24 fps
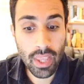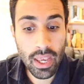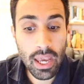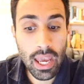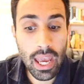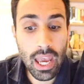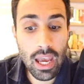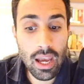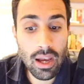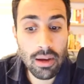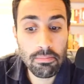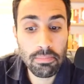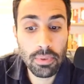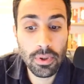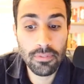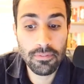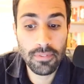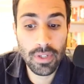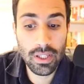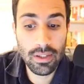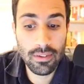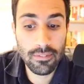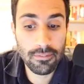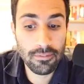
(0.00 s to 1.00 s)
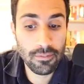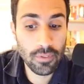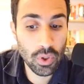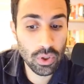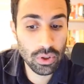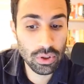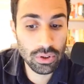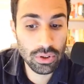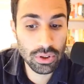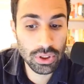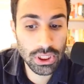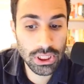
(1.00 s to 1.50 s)
and prevent
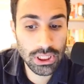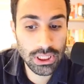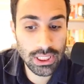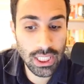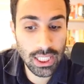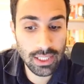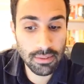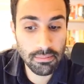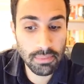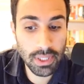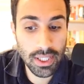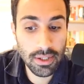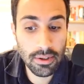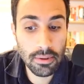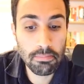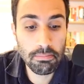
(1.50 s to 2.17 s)
further sediment